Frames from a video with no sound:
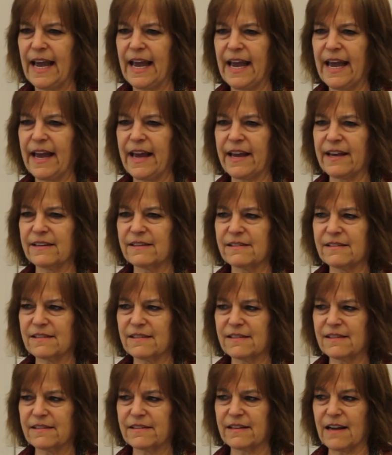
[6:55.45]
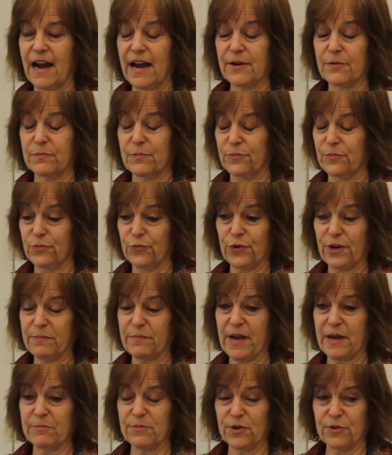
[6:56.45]
And I
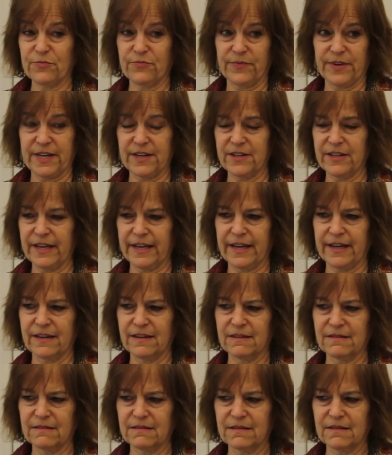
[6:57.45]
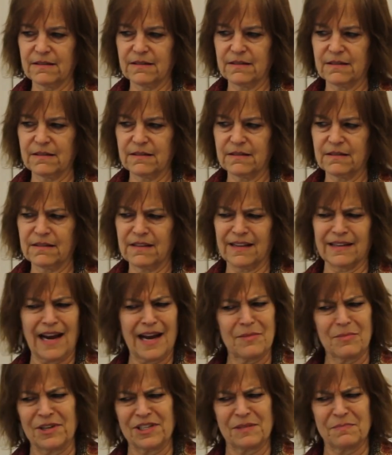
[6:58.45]
remember feeling that
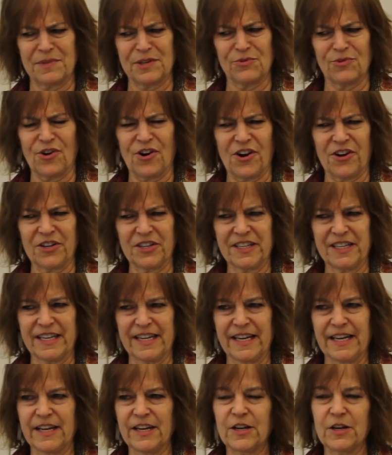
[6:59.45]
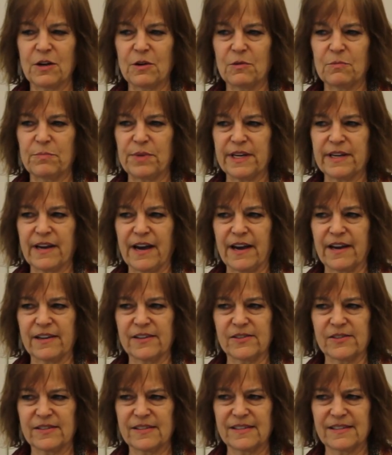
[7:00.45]
I must be wrong,
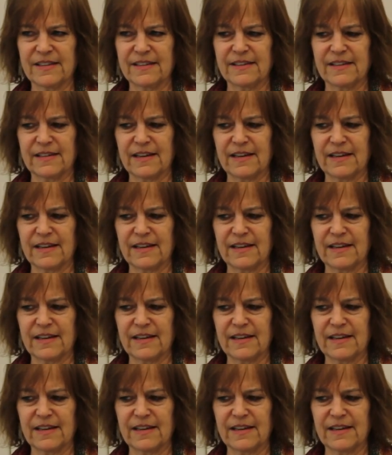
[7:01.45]
because